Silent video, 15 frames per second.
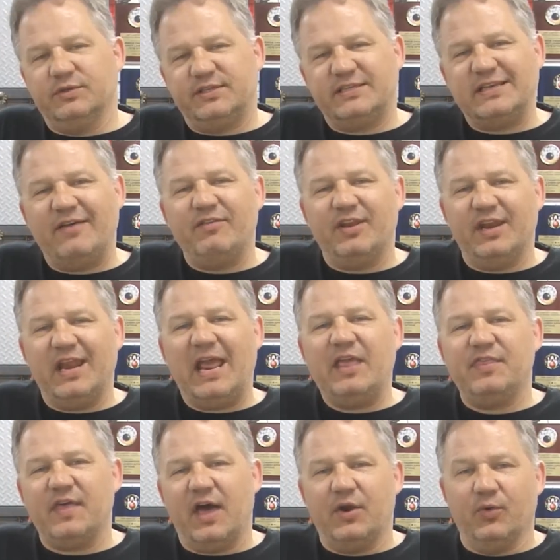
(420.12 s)
was 7 and
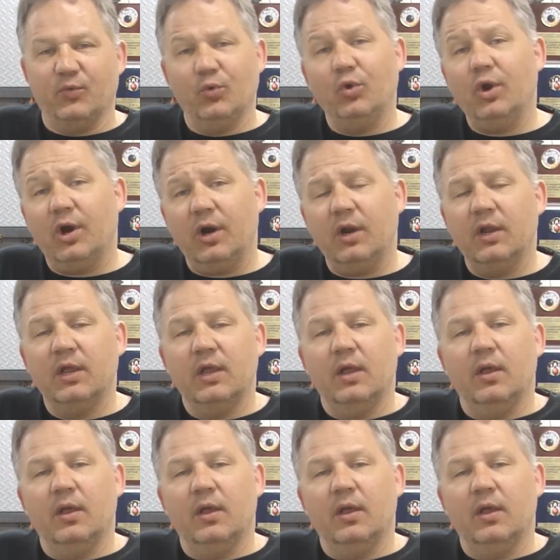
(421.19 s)
8 on a ruler,